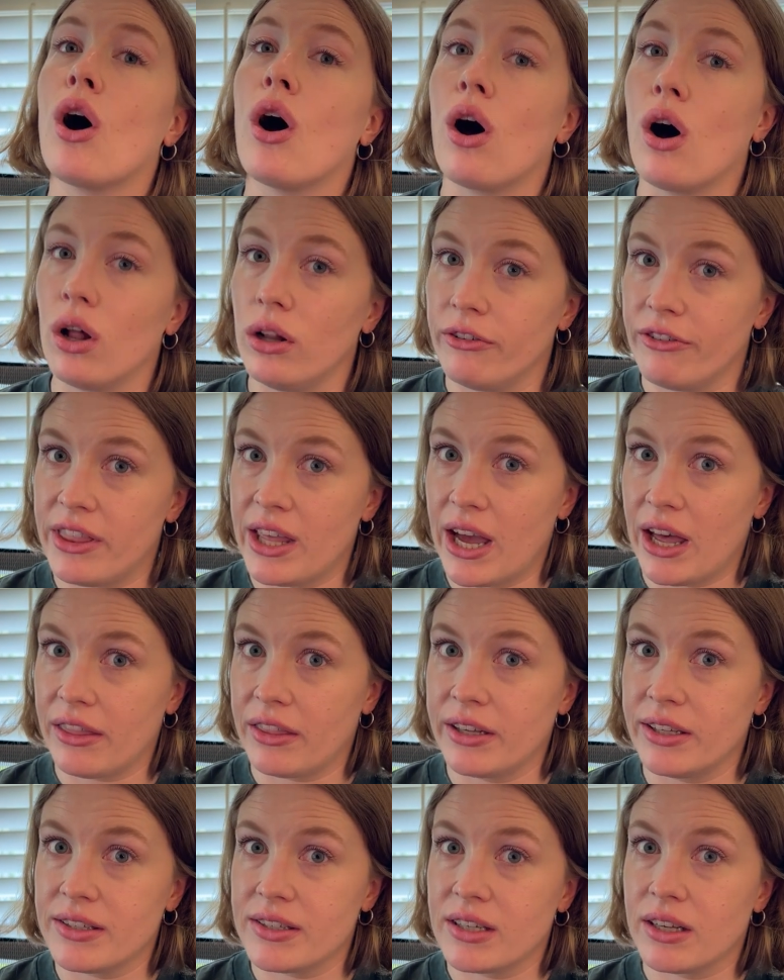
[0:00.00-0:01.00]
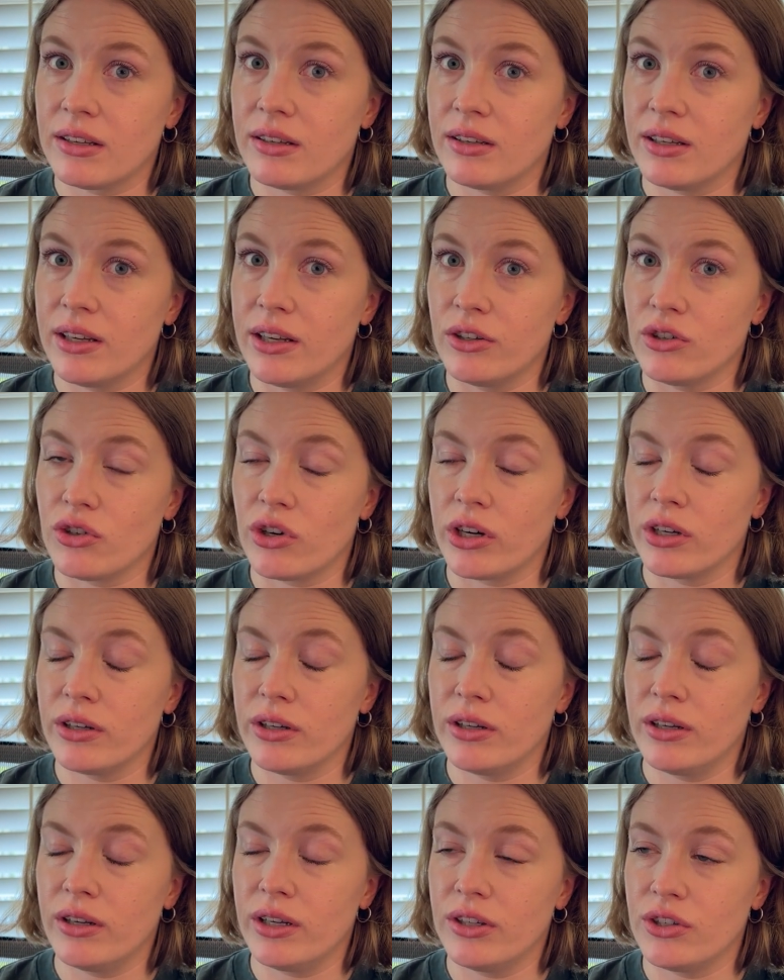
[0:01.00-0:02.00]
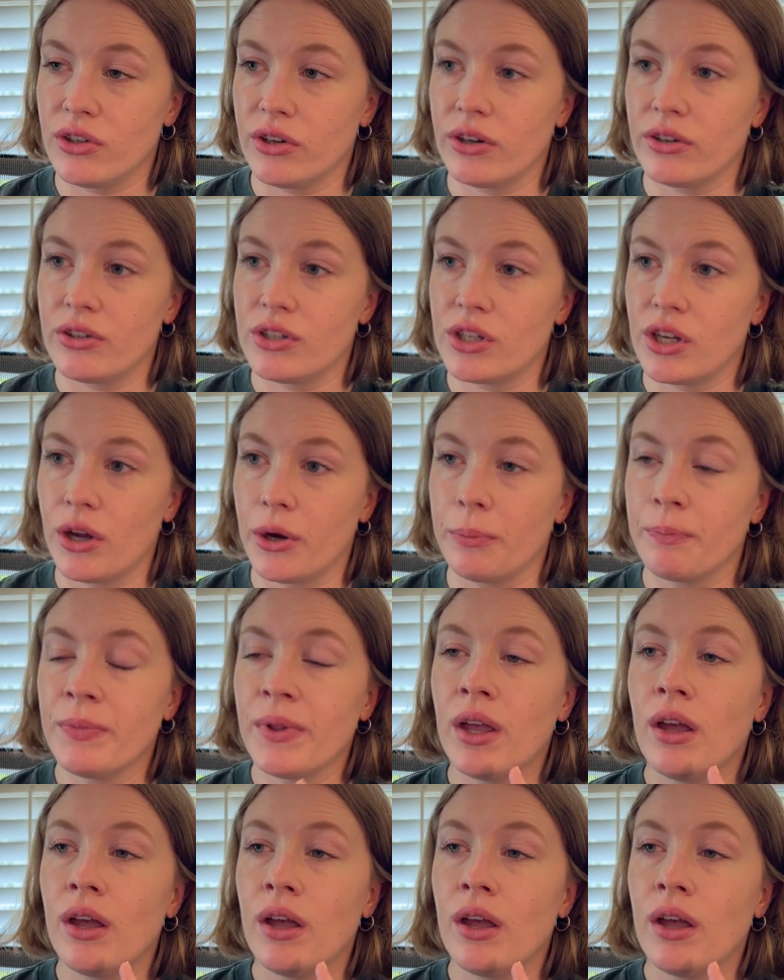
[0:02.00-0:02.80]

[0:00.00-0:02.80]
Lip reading: all of the athletes entered. So